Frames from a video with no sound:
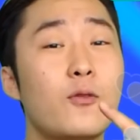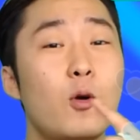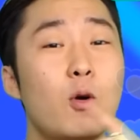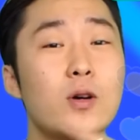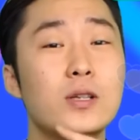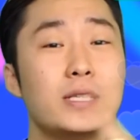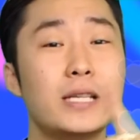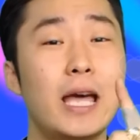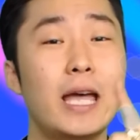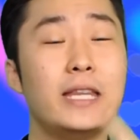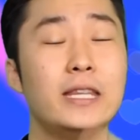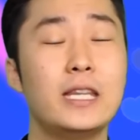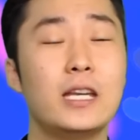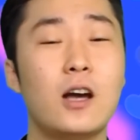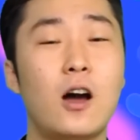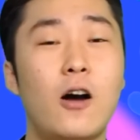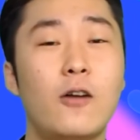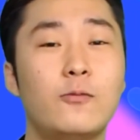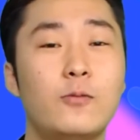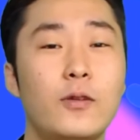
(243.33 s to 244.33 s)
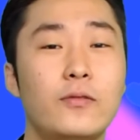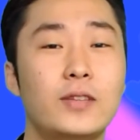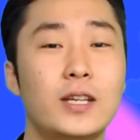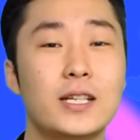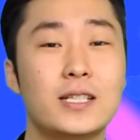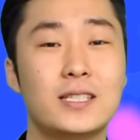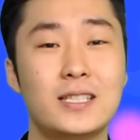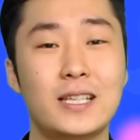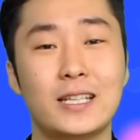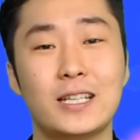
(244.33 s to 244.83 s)
course ending off with their
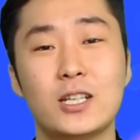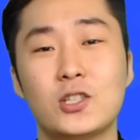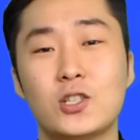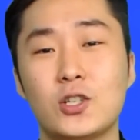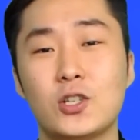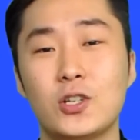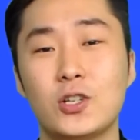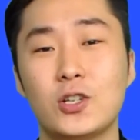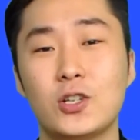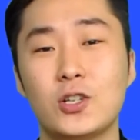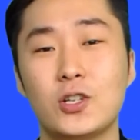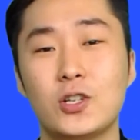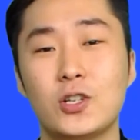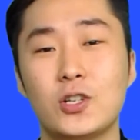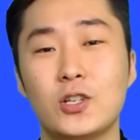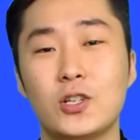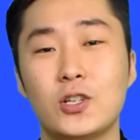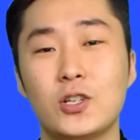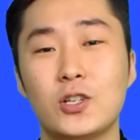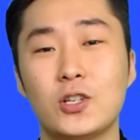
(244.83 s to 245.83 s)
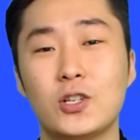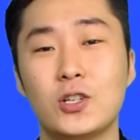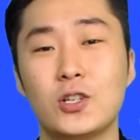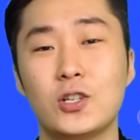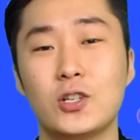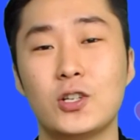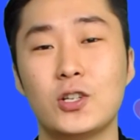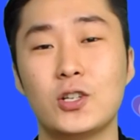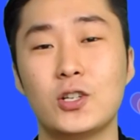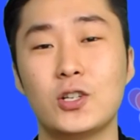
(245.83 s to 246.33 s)
signature as well.
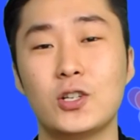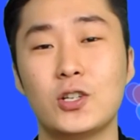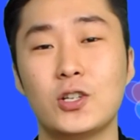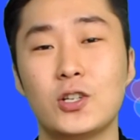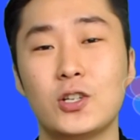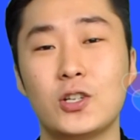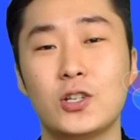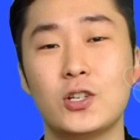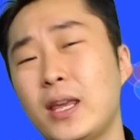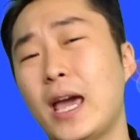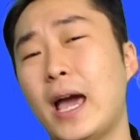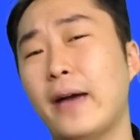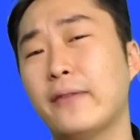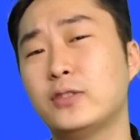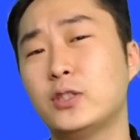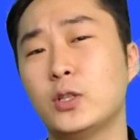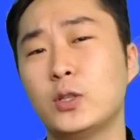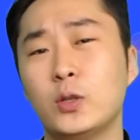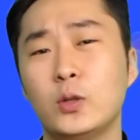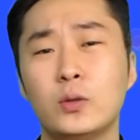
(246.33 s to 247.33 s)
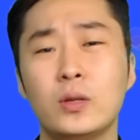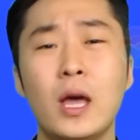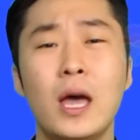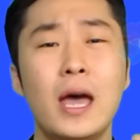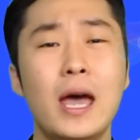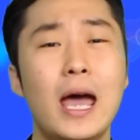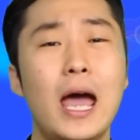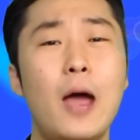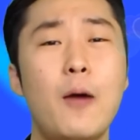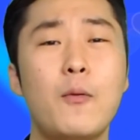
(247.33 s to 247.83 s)
But first, lovely afternoon,
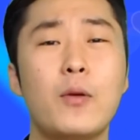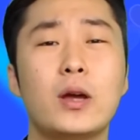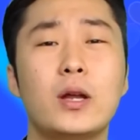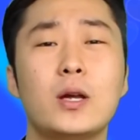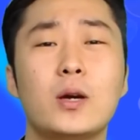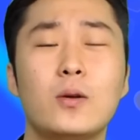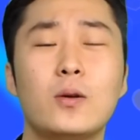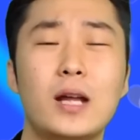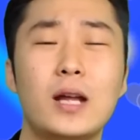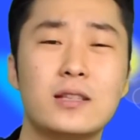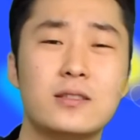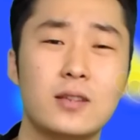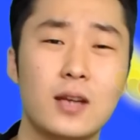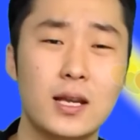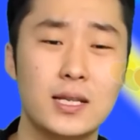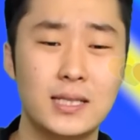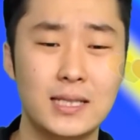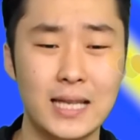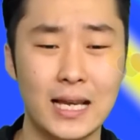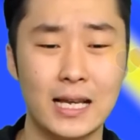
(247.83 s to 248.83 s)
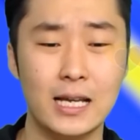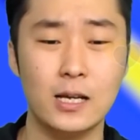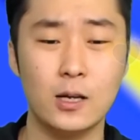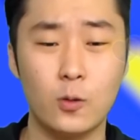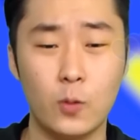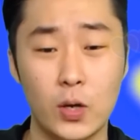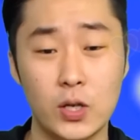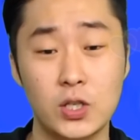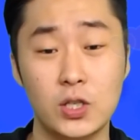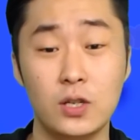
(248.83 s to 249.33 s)
and we're gonna go down to our second
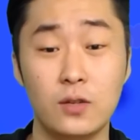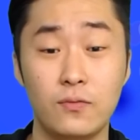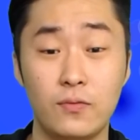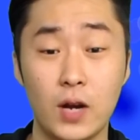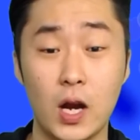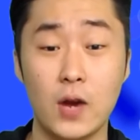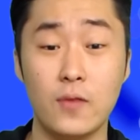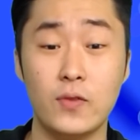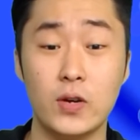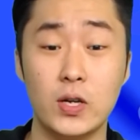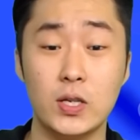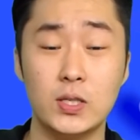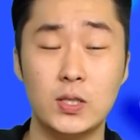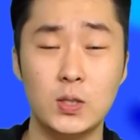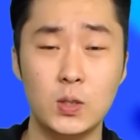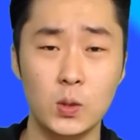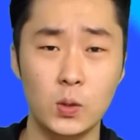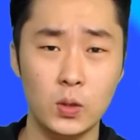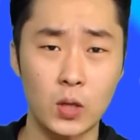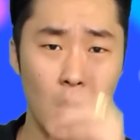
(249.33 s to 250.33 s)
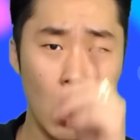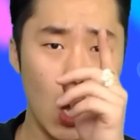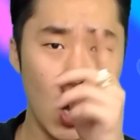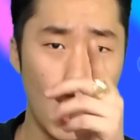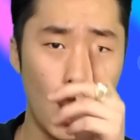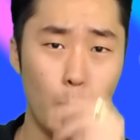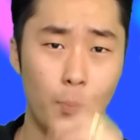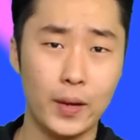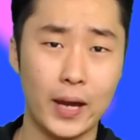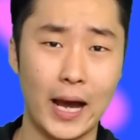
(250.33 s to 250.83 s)
question very soon. I
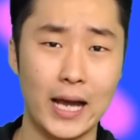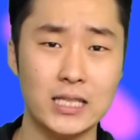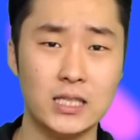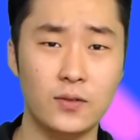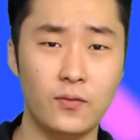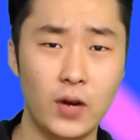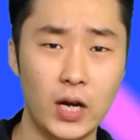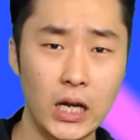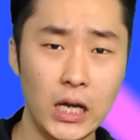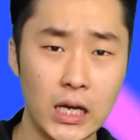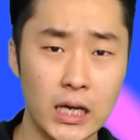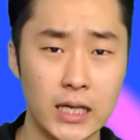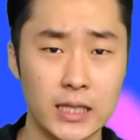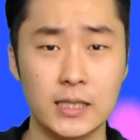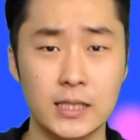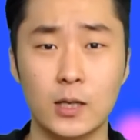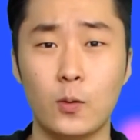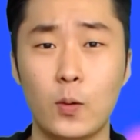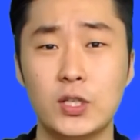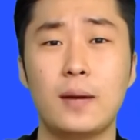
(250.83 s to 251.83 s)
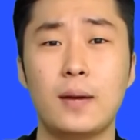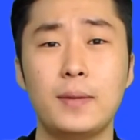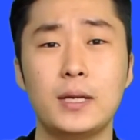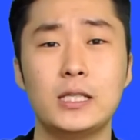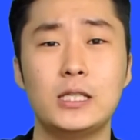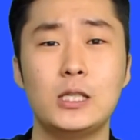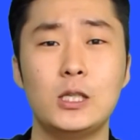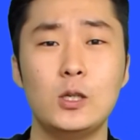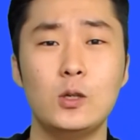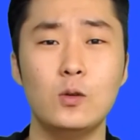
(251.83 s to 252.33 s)
hope you guys are ready, because the question
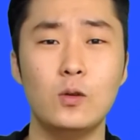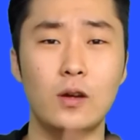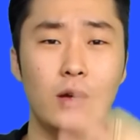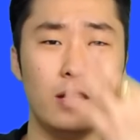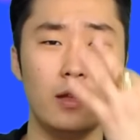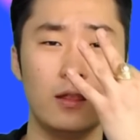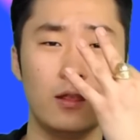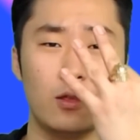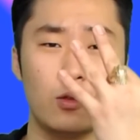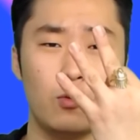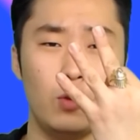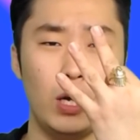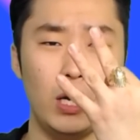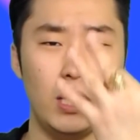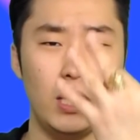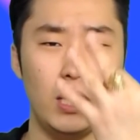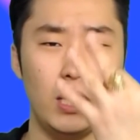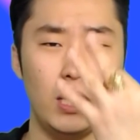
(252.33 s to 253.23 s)
coming to you in 3,